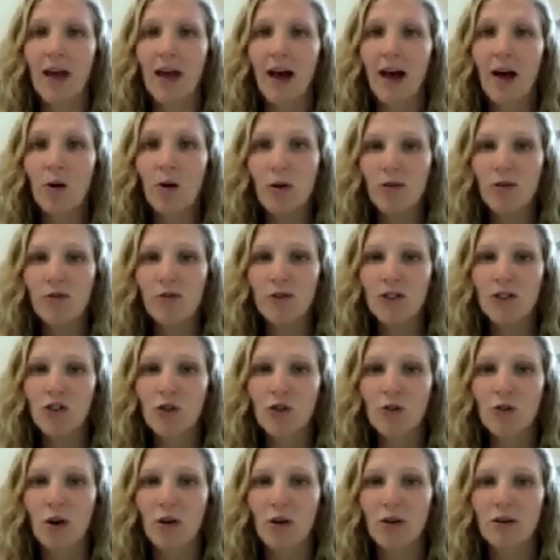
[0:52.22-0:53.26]
Our
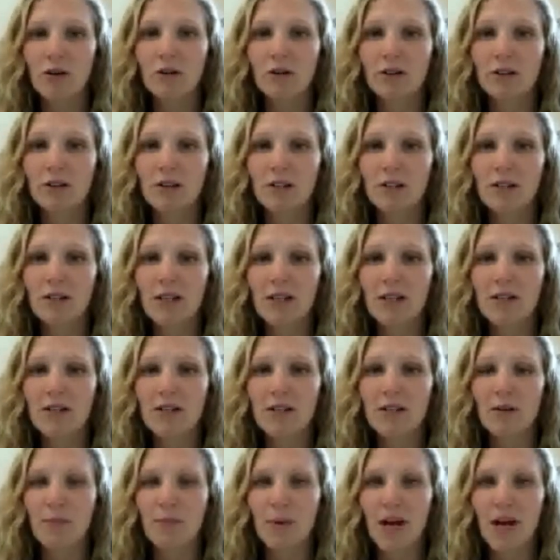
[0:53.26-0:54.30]
featured article details
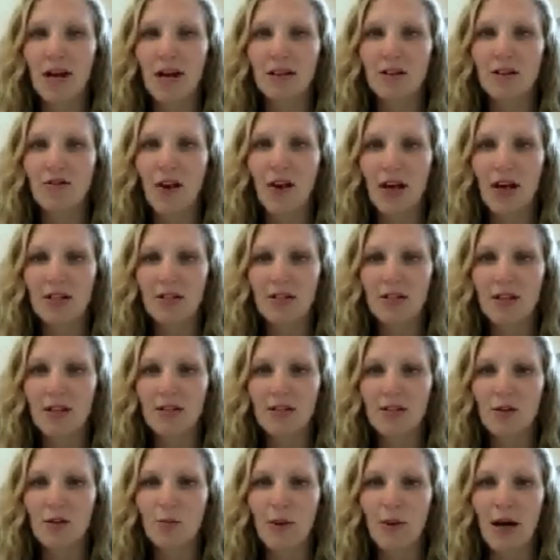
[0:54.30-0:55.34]
impact of
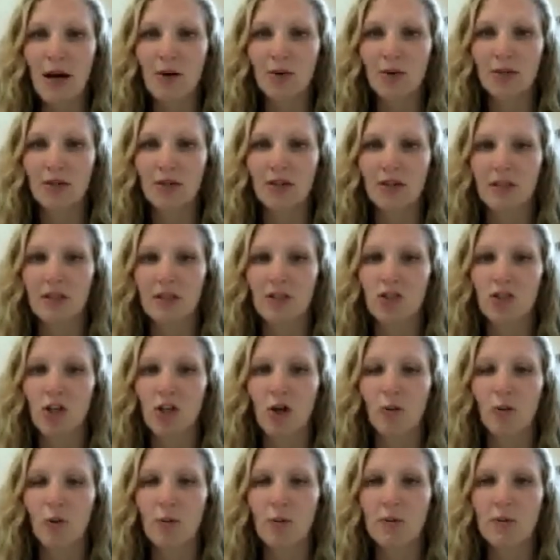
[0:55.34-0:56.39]
accidental bowel leakage
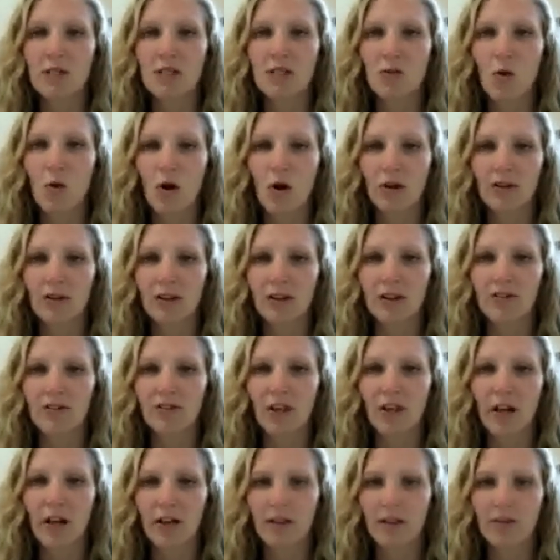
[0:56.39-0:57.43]
on women's quality of
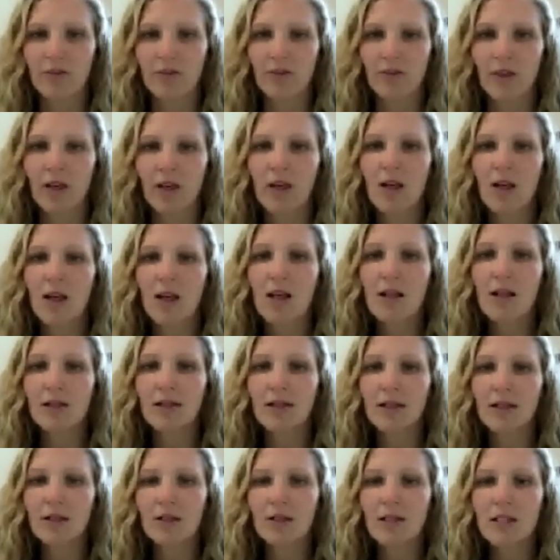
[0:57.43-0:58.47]
life.
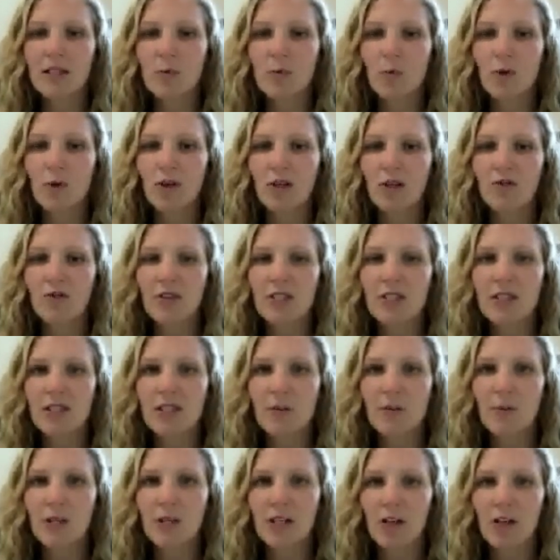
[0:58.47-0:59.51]
Little has previously
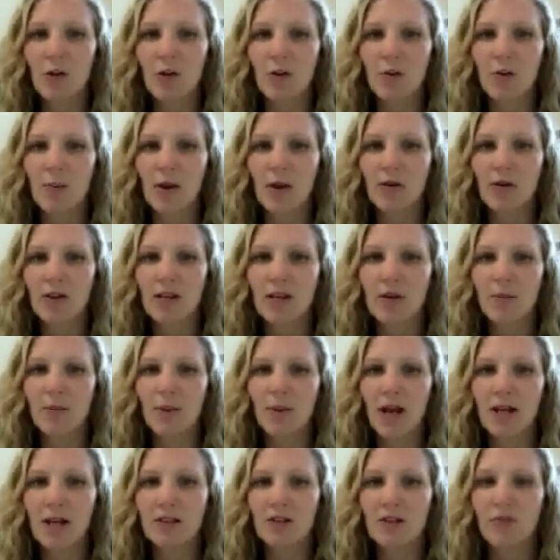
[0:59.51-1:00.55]
been known about the
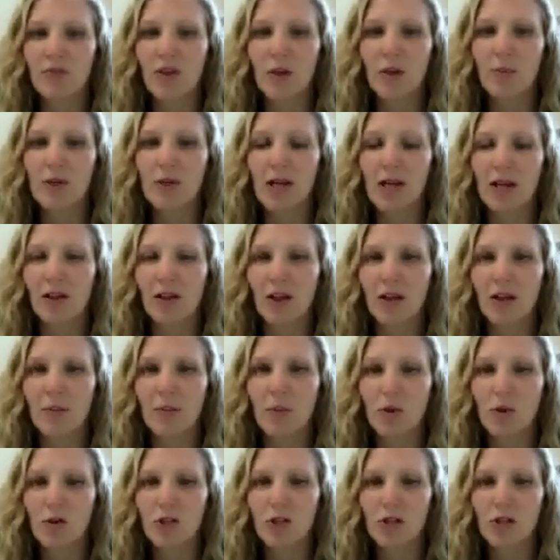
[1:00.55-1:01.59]
impact of A B L on
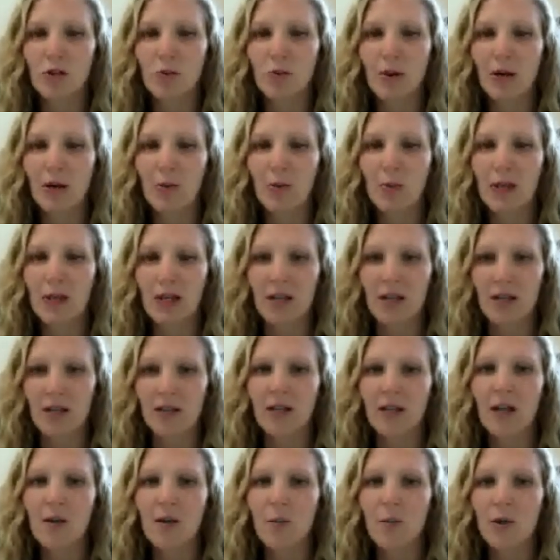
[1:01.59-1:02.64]
emotional well-being,
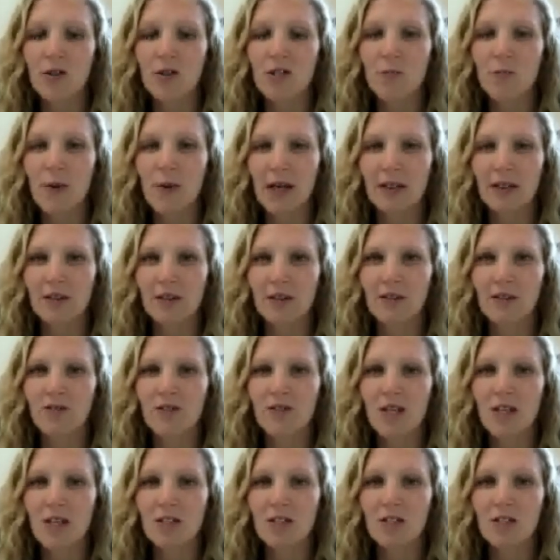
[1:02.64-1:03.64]
perspectives, and